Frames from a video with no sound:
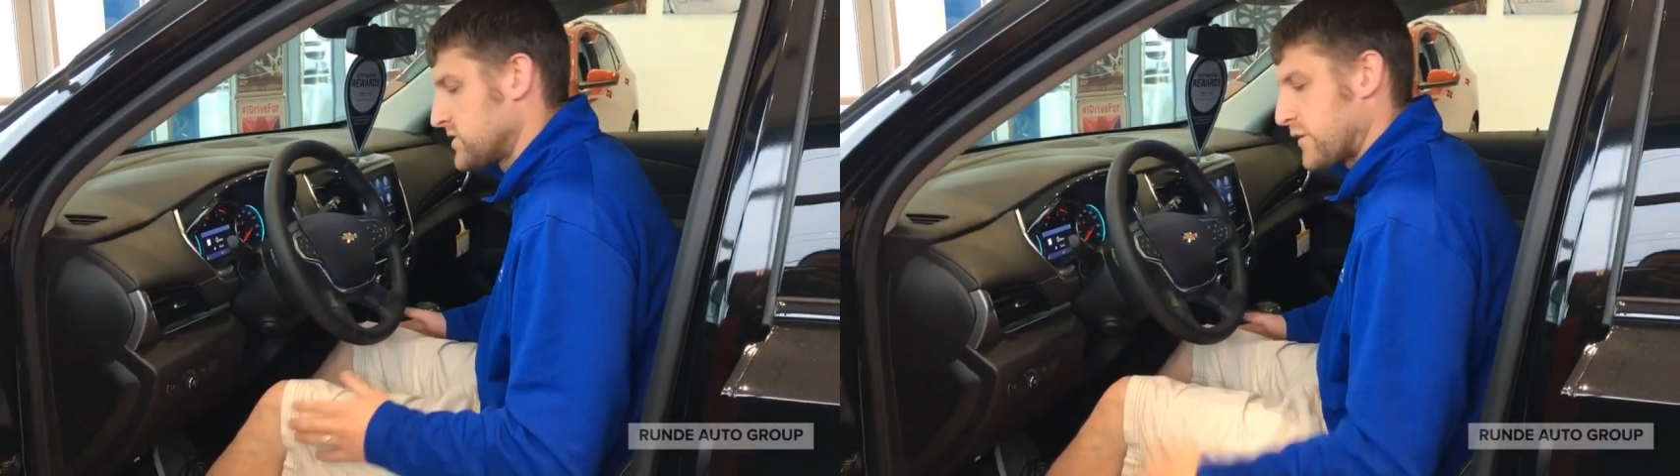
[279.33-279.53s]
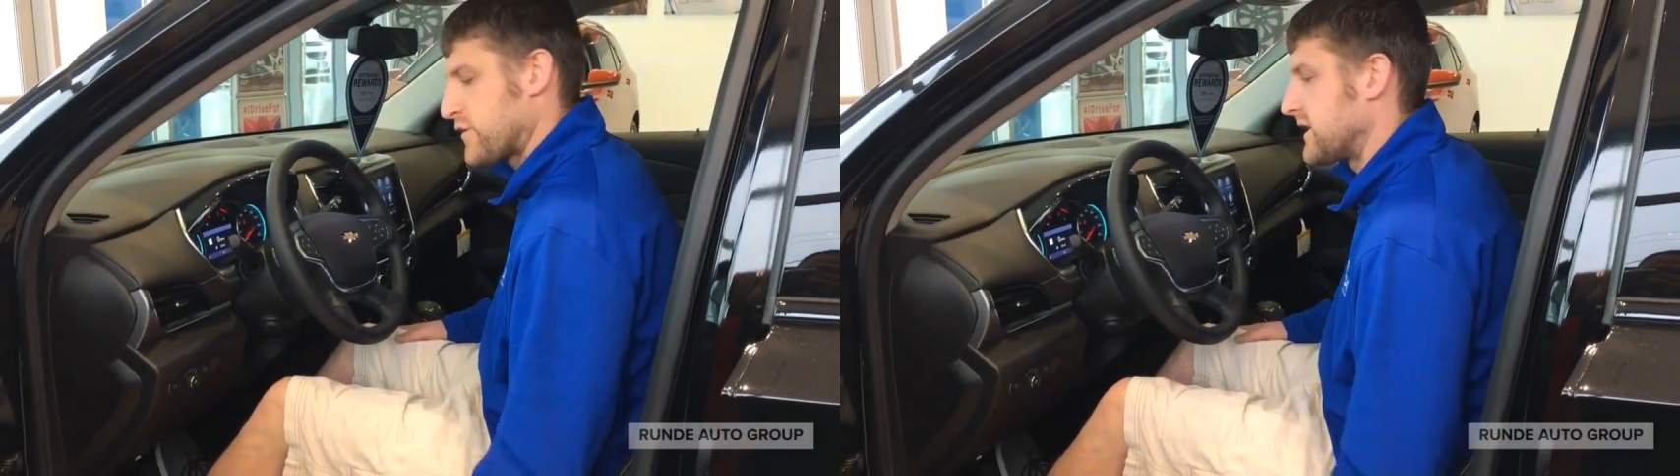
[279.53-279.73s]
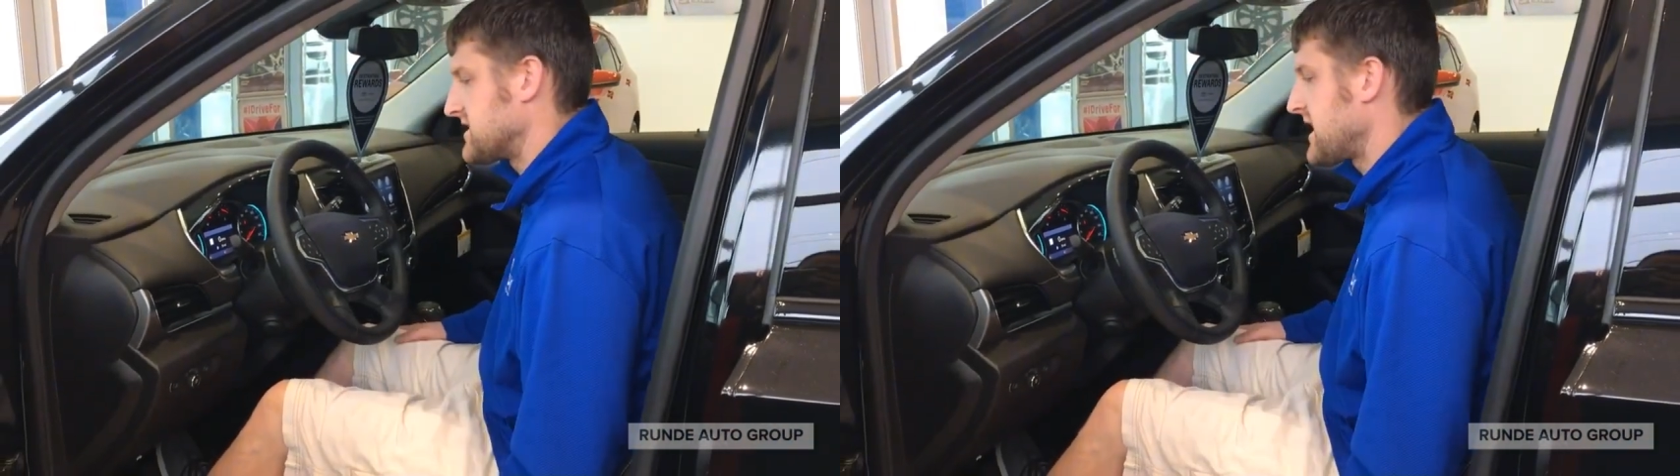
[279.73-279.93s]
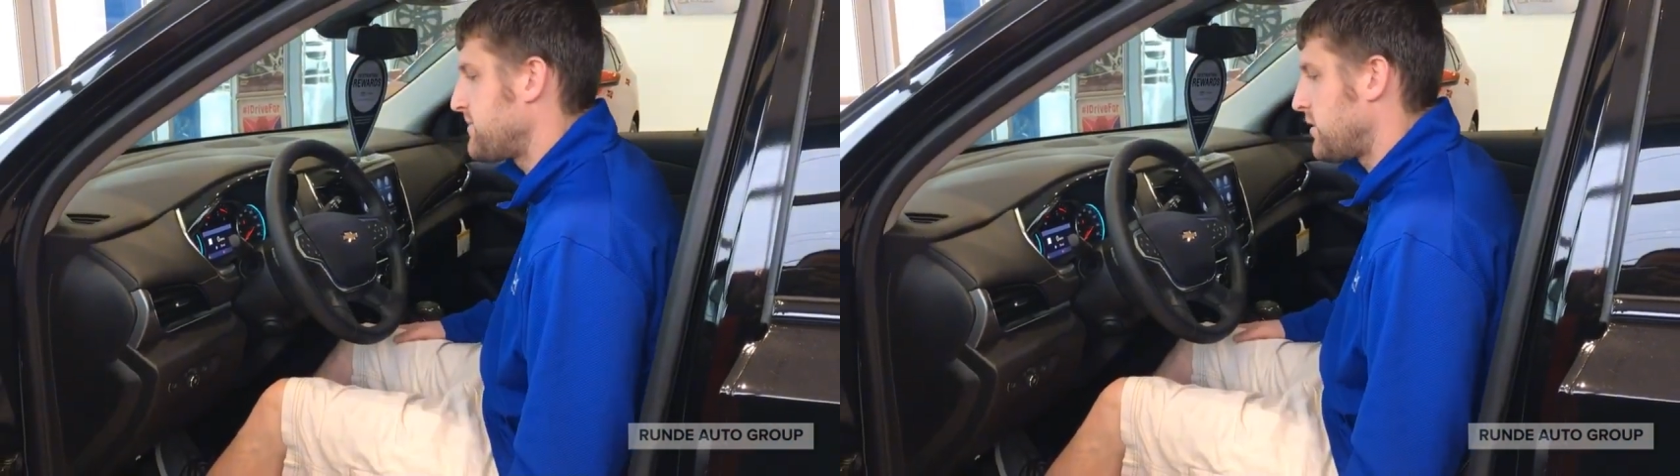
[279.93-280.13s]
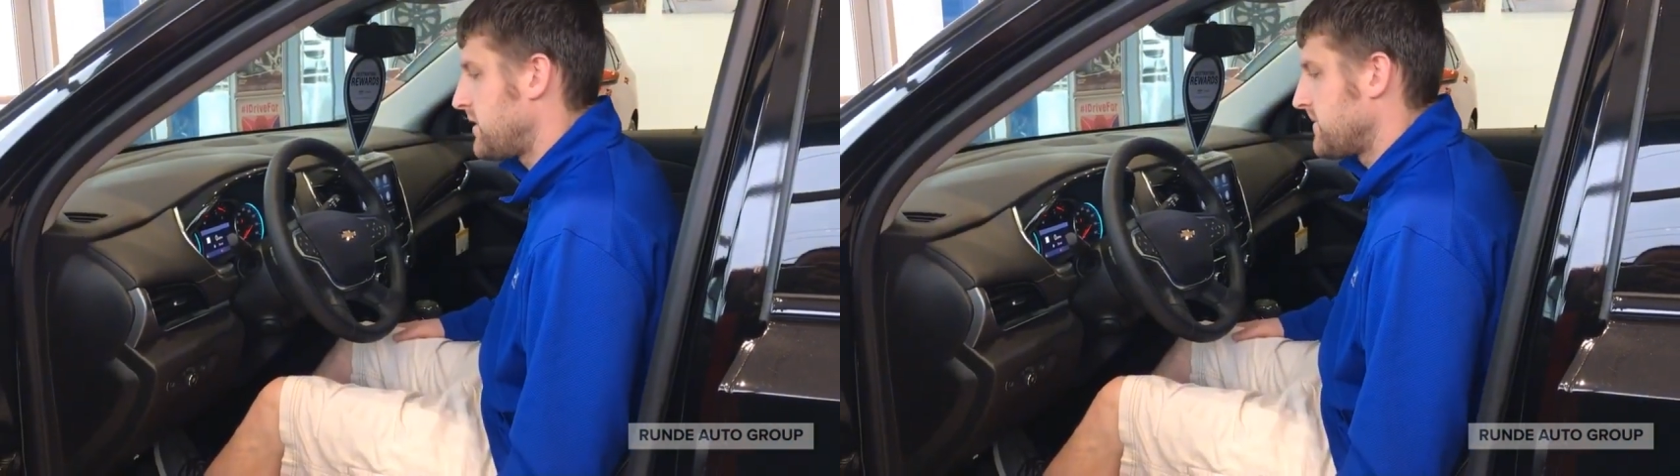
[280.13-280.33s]
So for
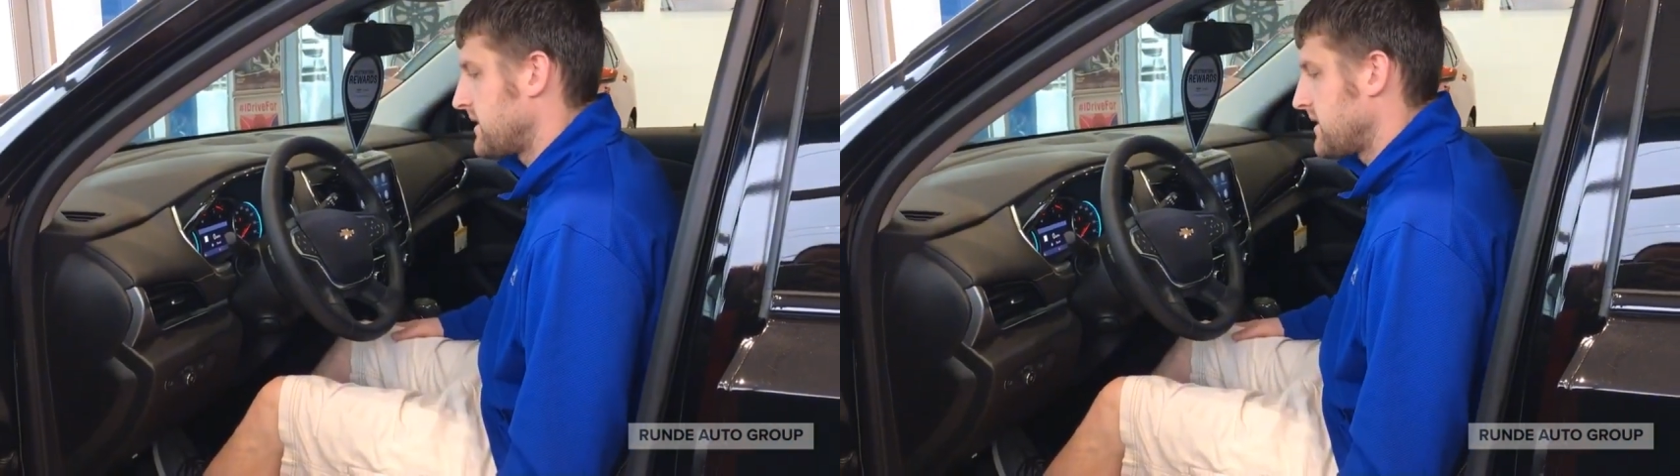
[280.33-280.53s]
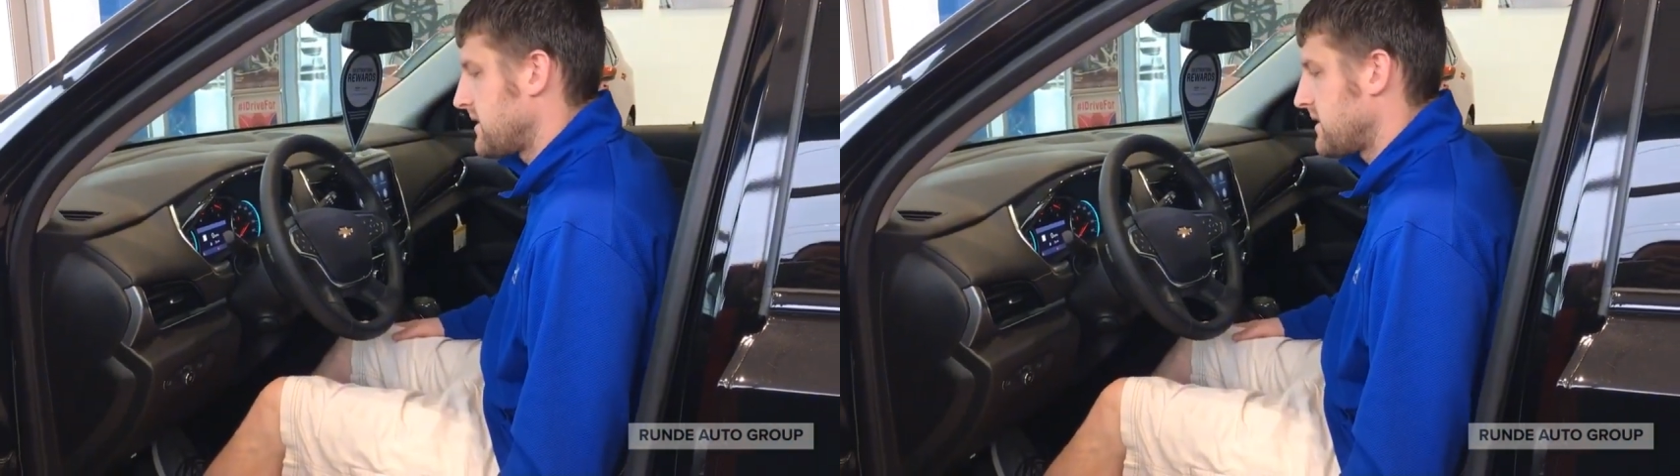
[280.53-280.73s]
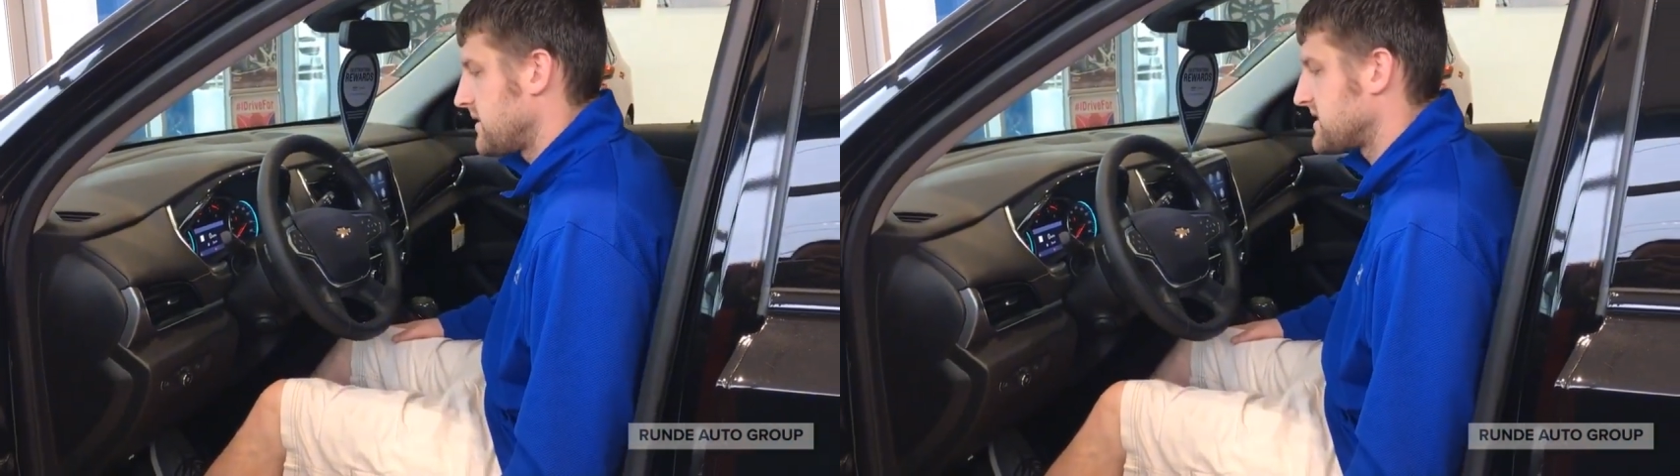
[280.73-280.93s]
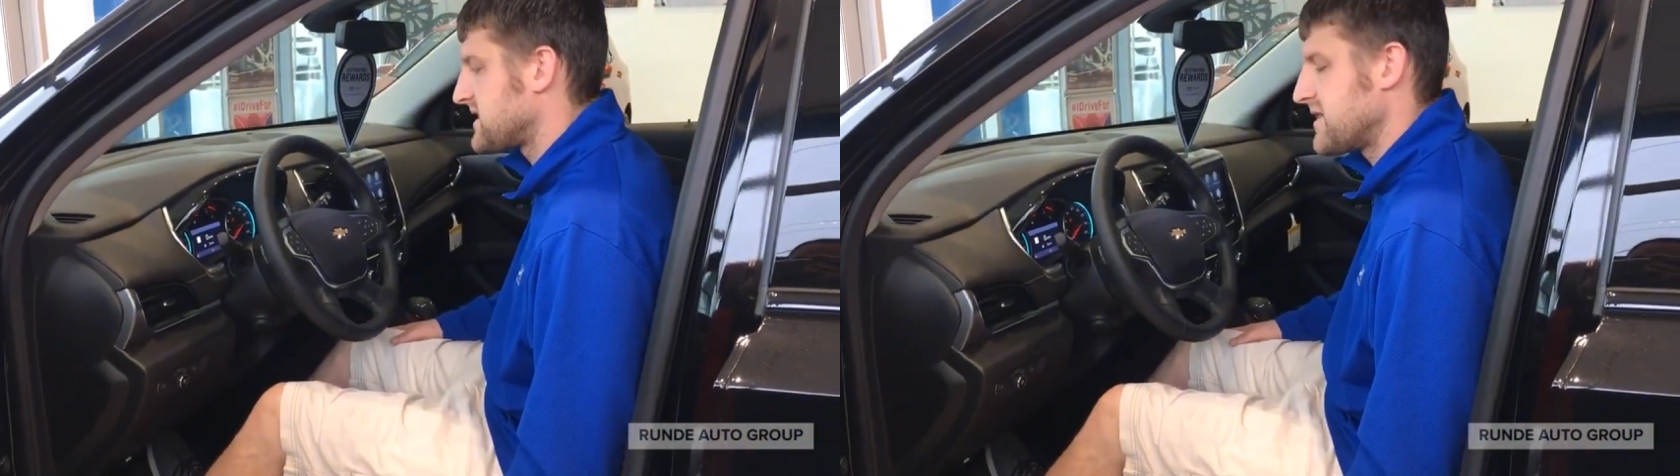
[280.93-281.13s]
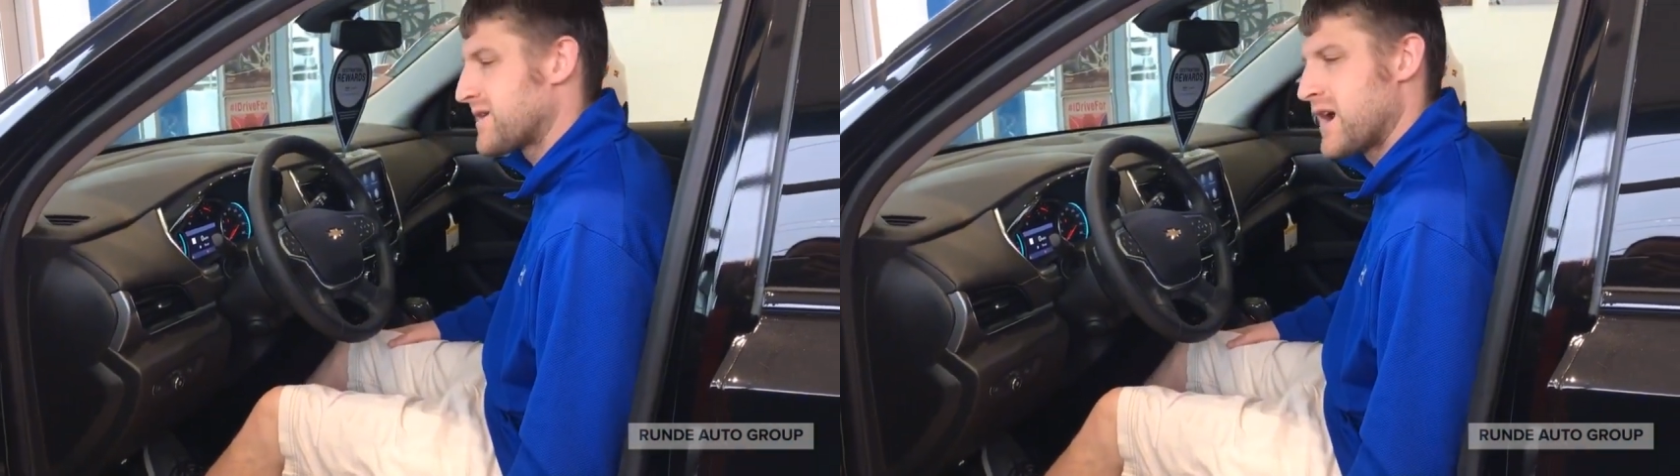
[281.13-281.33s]
example, let's
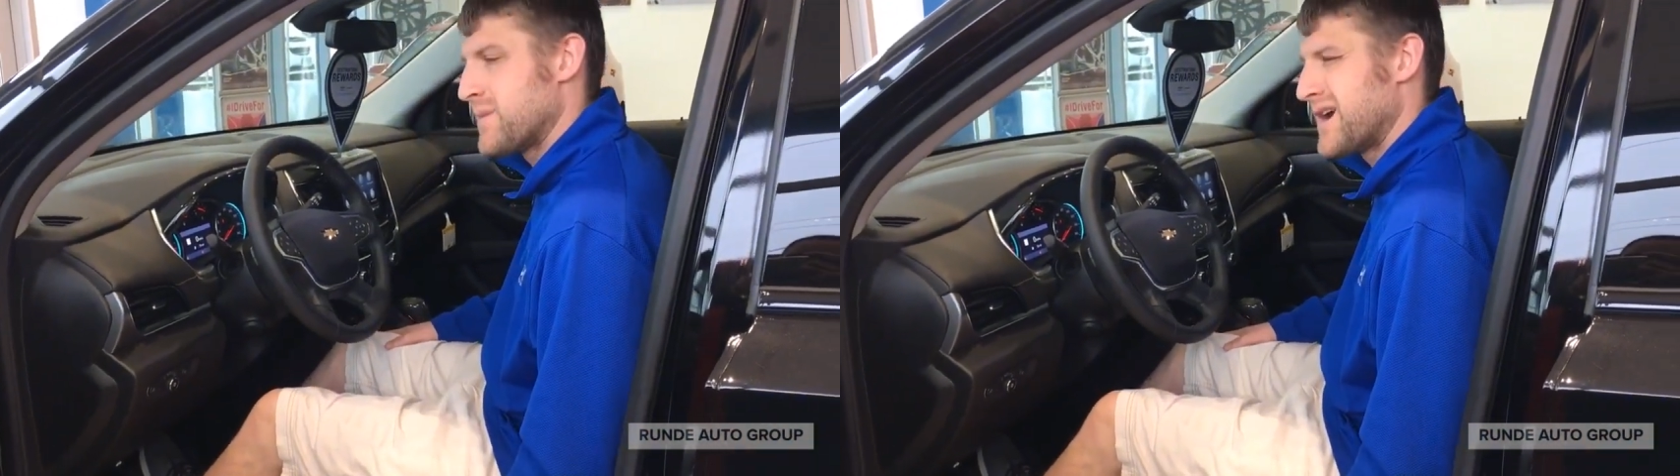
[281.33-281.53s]
say you come